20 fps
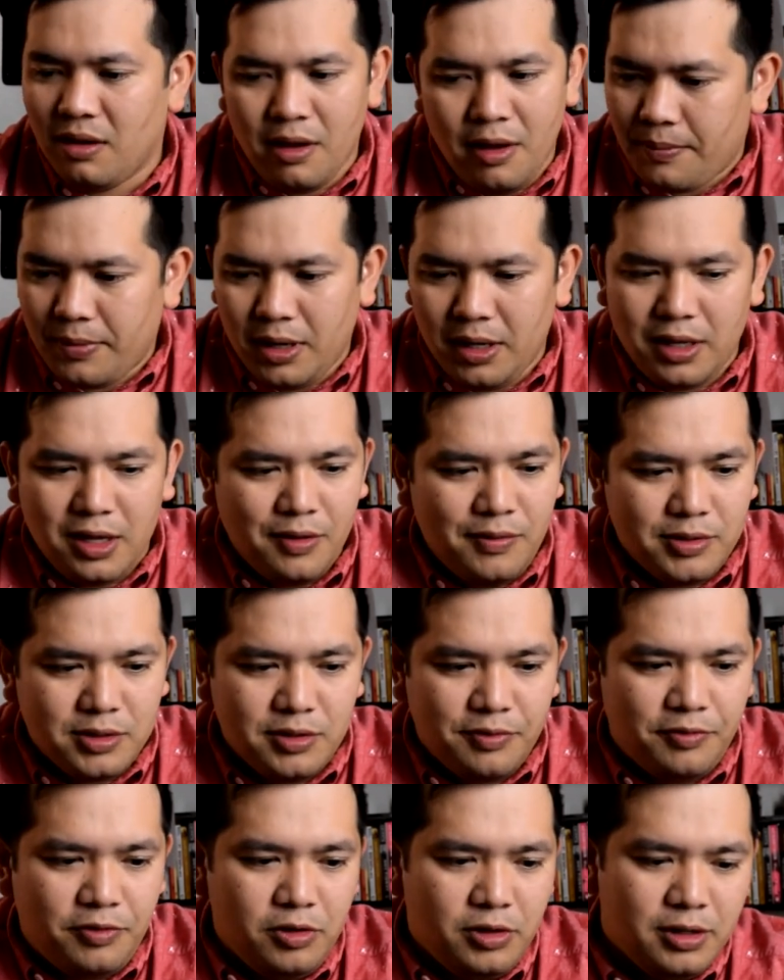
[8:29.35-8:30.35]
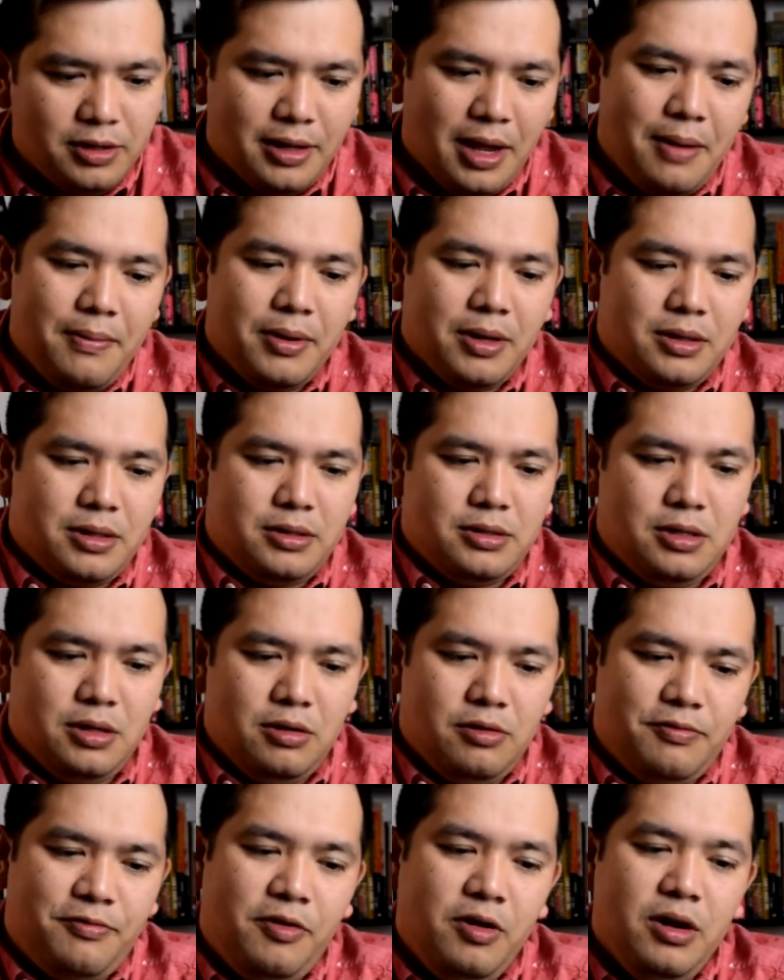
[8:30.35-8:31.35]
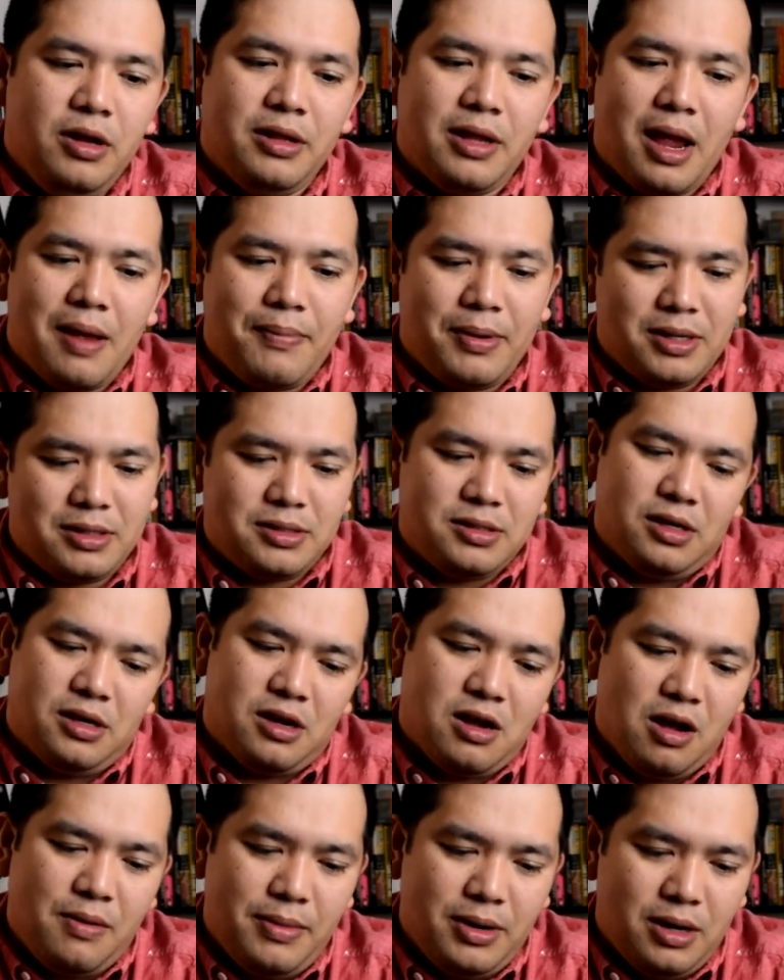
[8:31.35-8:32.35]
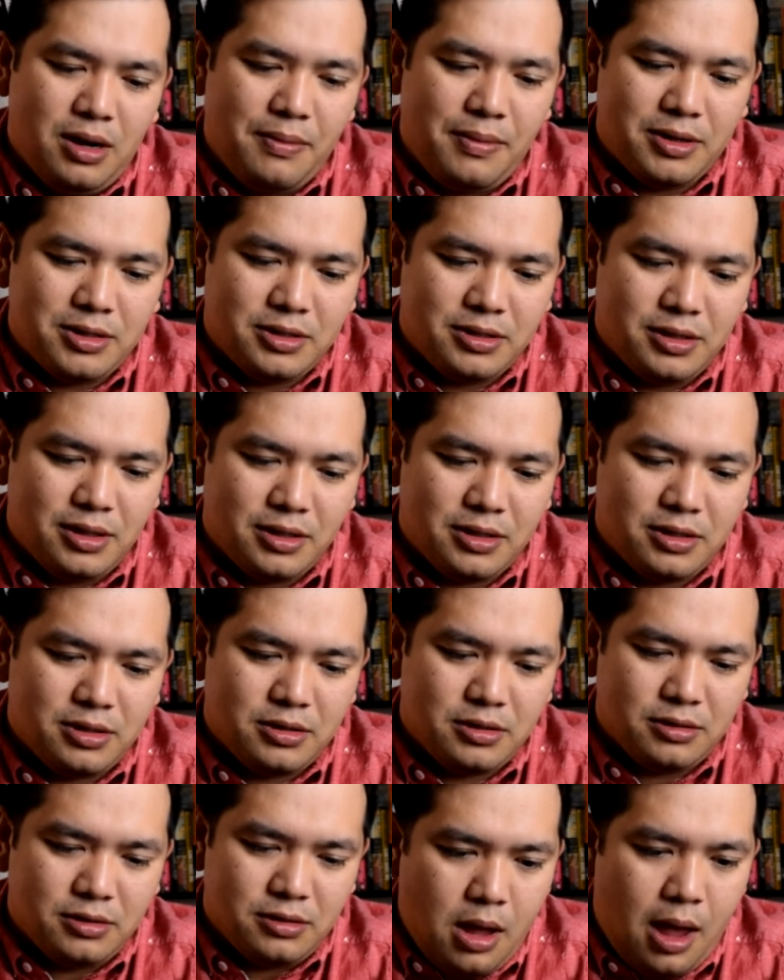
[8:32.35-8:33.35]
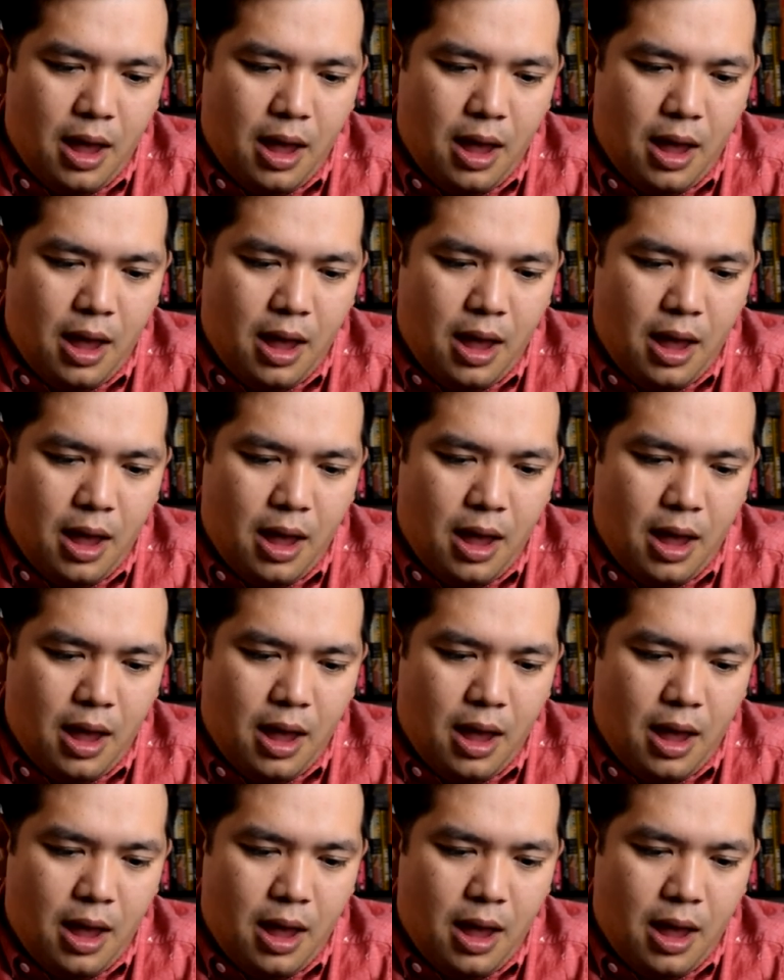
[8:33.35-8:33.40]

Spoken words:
I'm going to give it to Fruited Lambic. So Fruited Lambic is going to come at number 6.